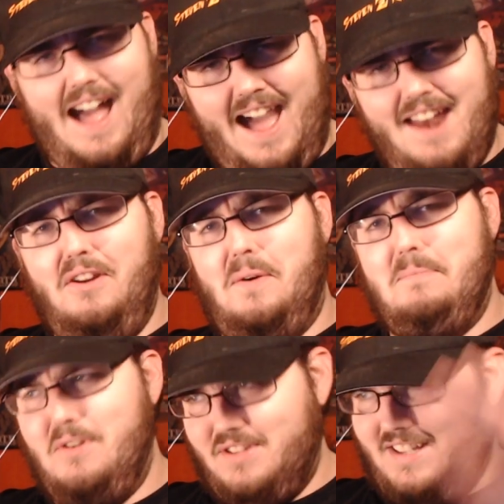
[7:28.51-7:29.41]
I don't know
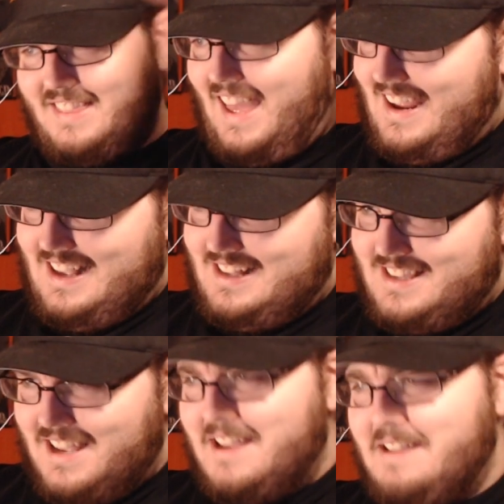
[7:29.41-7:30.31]
what music that
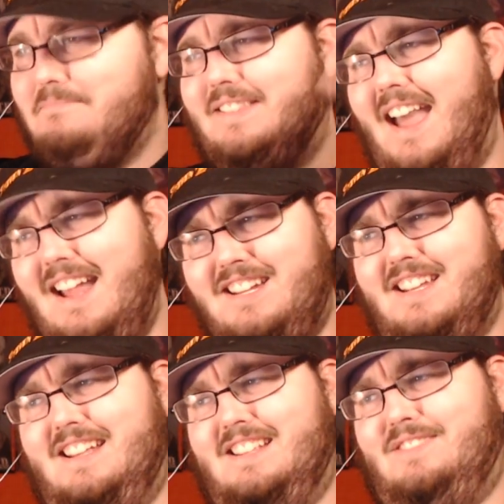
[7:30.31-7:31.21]
is, but that
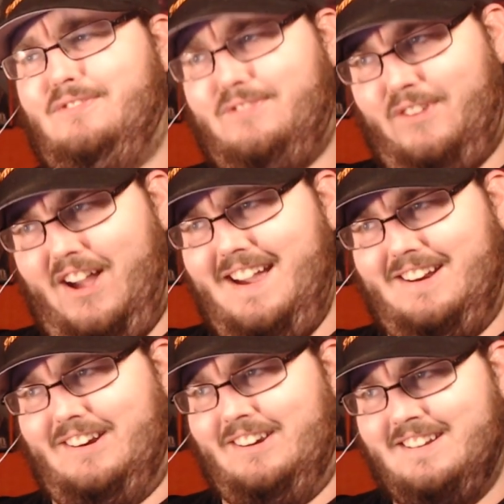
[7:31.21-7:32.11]
shit is
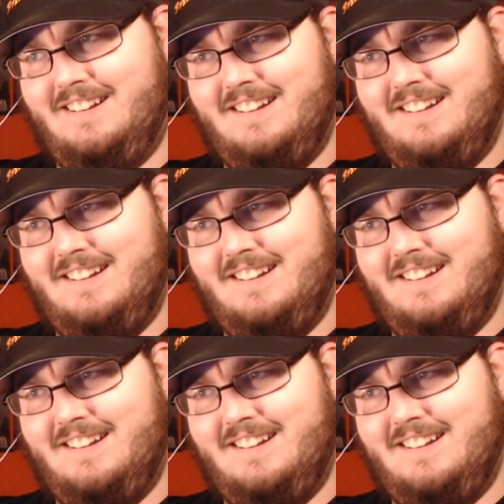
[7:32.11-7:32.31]
fire.